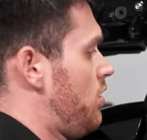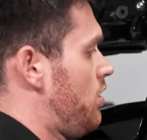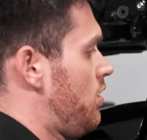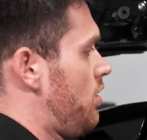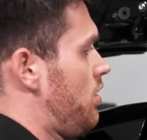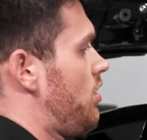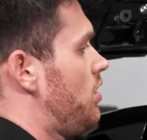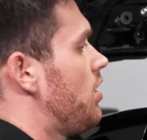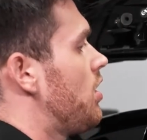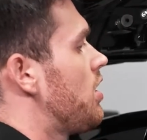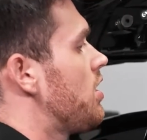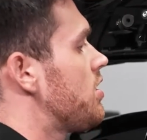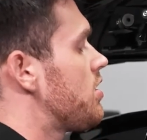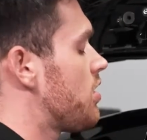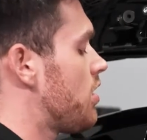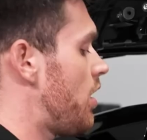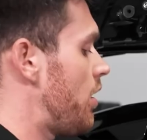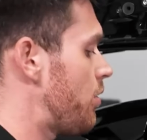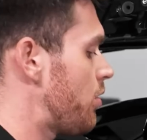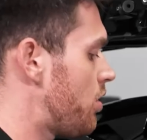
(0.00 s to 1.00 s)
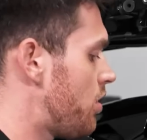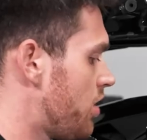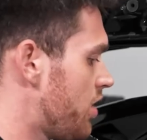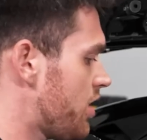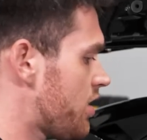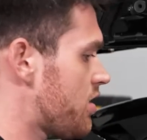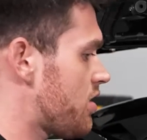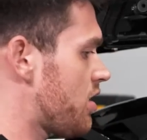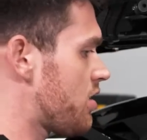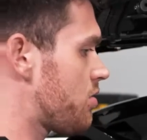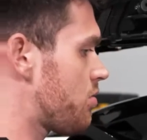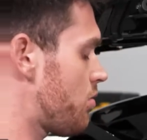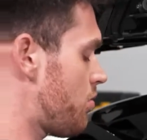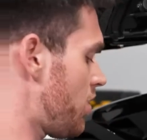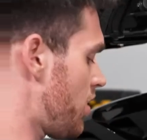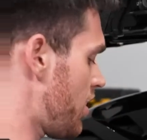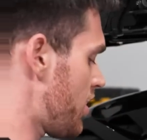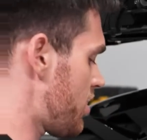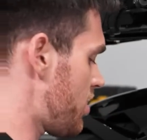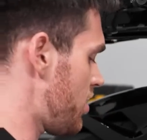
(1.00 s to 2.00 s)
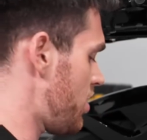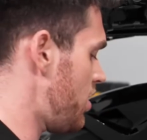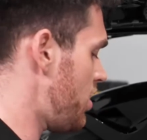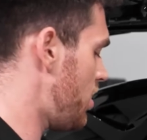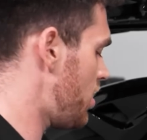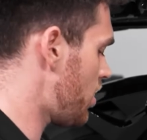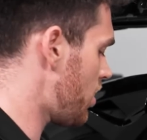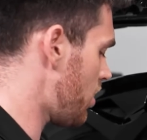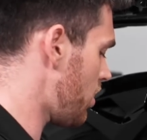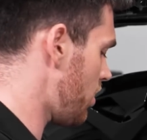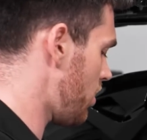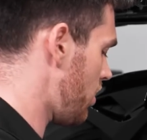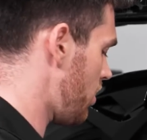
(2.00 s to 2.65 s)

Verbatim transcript: Nice loud clicks, that's what we like to hear.